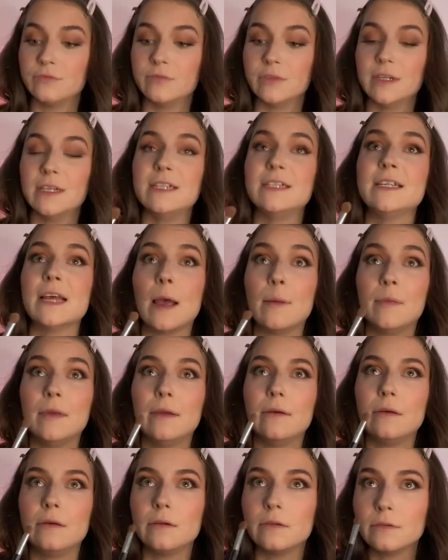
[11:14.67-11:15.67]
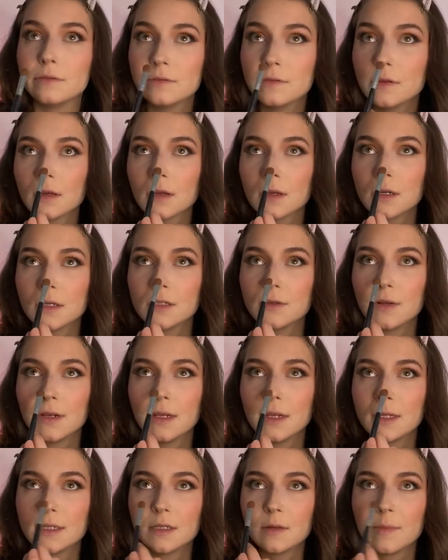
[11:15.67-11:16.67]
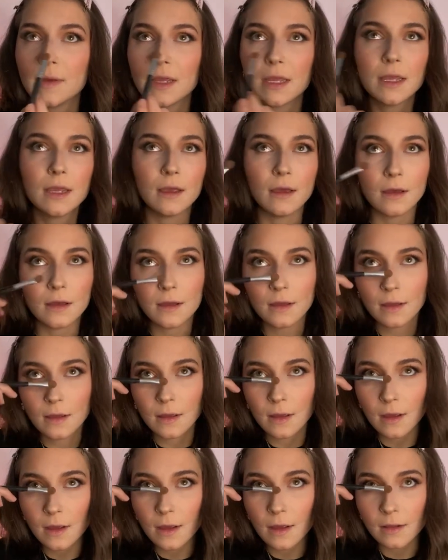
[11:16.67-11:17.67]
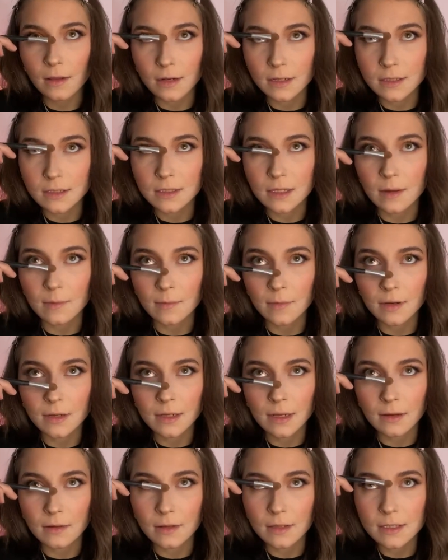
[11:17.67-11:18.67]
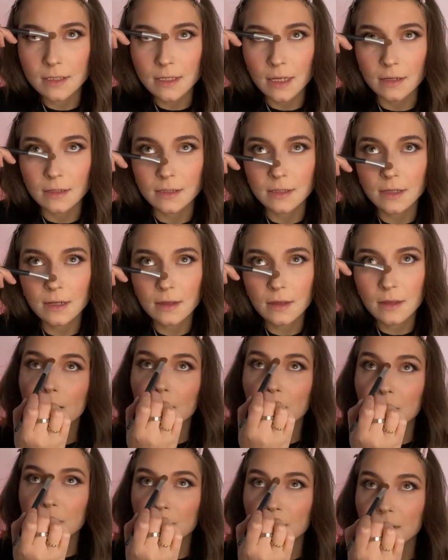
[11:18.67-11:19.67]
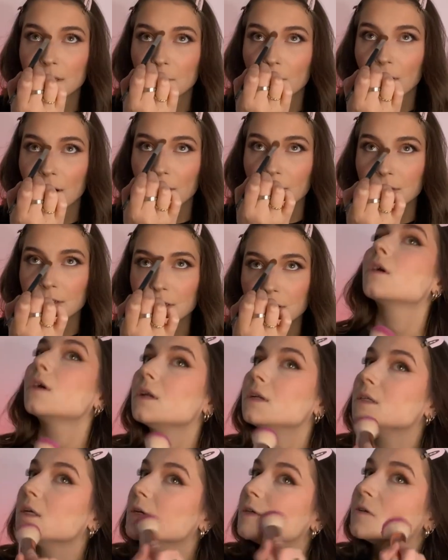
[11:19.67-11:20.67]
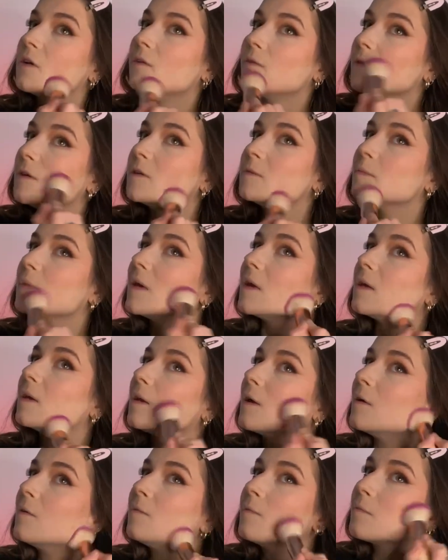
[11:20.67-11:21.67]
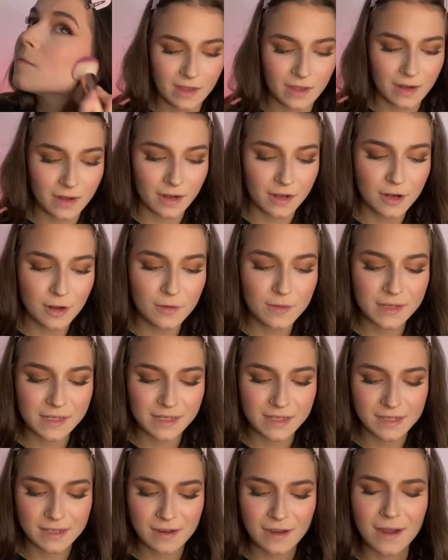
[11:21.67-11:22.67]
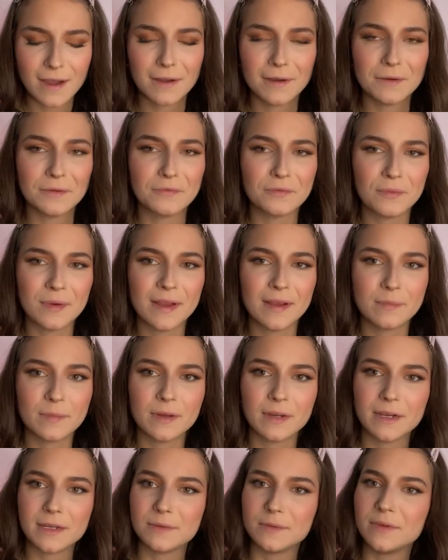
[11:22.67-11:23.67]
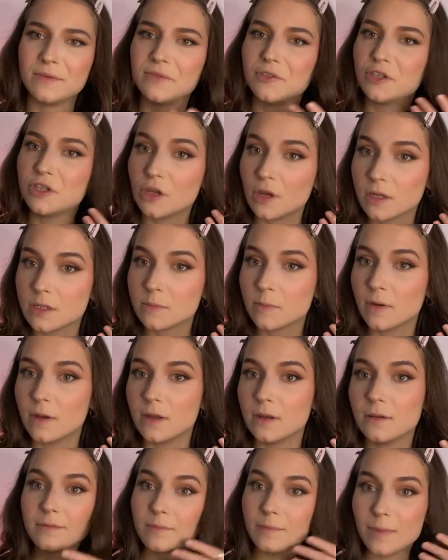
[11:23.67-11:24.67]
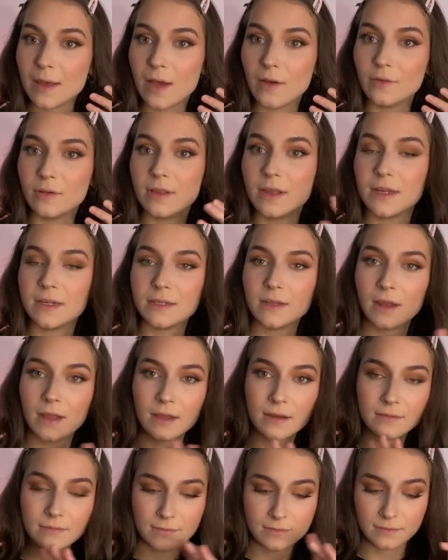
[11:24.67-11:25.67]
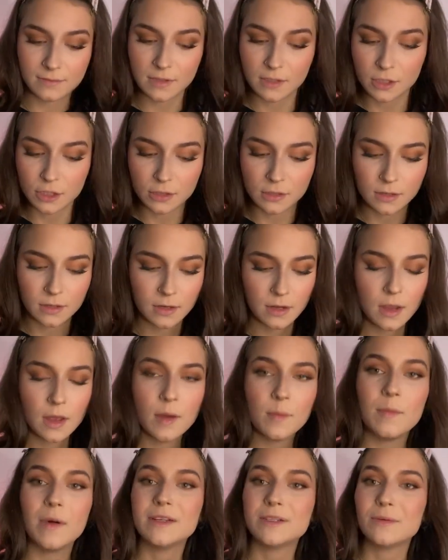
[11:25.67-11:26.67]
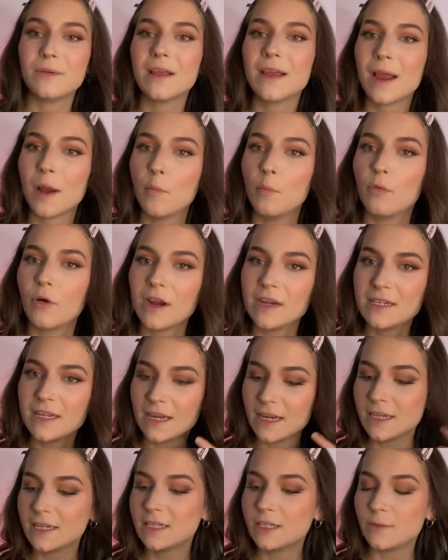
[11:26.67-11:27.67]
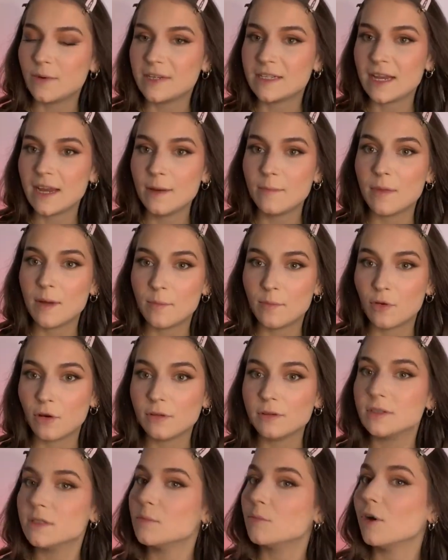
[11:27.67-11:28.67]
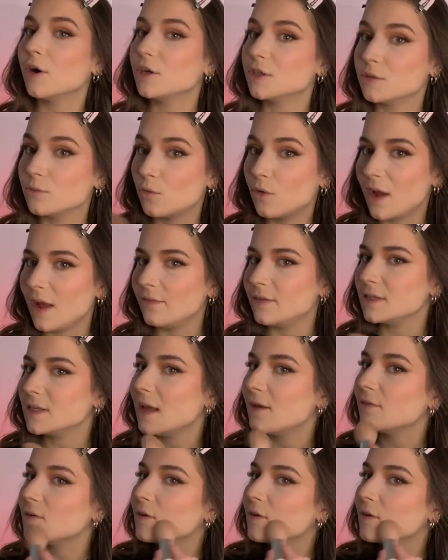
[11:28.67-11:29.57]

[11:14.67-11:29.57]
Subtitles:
Really tap it off. I'm gonna do a little bit here, and then some down the center and between the brows. I'm gonna dust off this bake now. And I know this is kind of weird because we've just put powder there to like, but I don't like how bright it is. So I take my bronzer brush and whatever's left